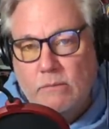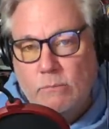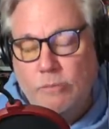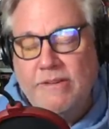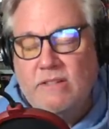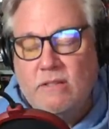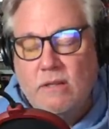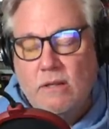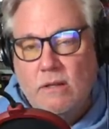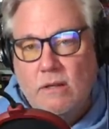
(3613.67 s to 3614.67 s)
movies
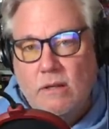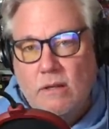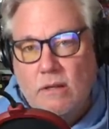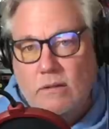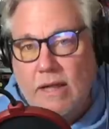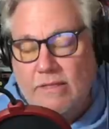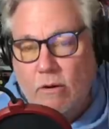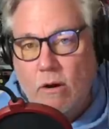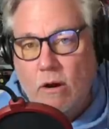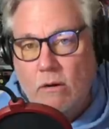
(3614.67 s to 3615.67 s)
like
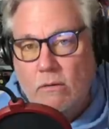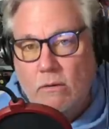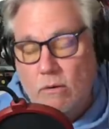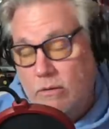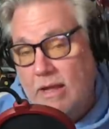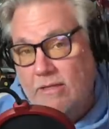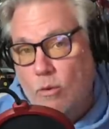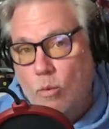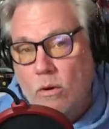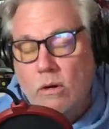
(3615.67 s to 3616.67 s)
there are or like
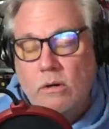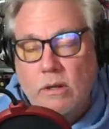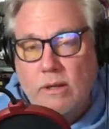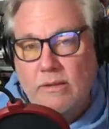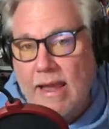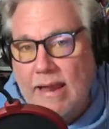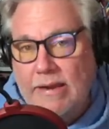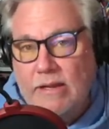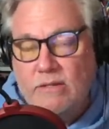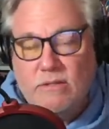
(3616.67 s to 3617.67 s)
there were in the
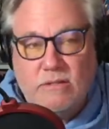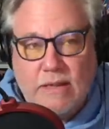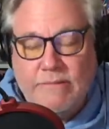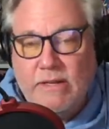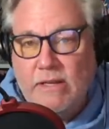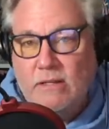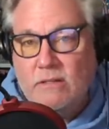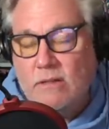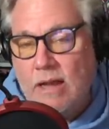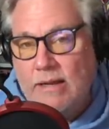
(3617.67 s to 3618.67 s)
80s and 70s
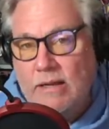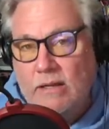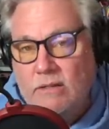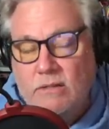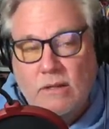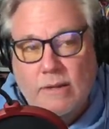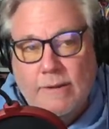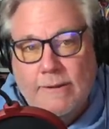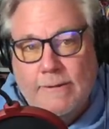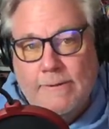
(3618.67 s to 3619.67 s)
and 90s.
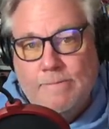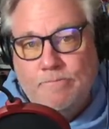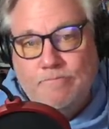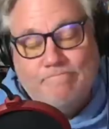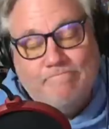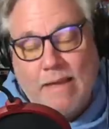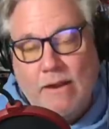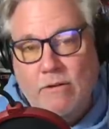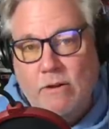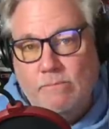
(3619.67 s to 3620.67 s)
I
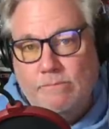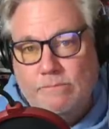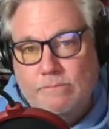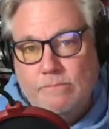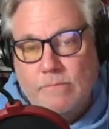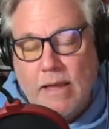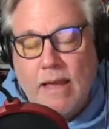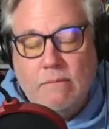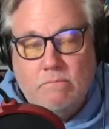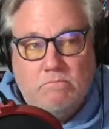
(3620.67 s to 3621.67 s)
don't know.
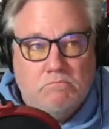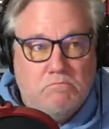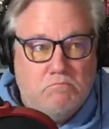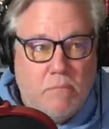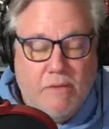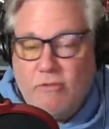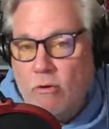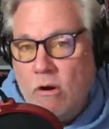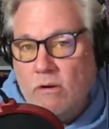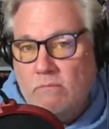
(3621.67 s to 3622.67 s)
And if
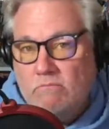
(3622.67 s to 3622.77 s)
there aren't,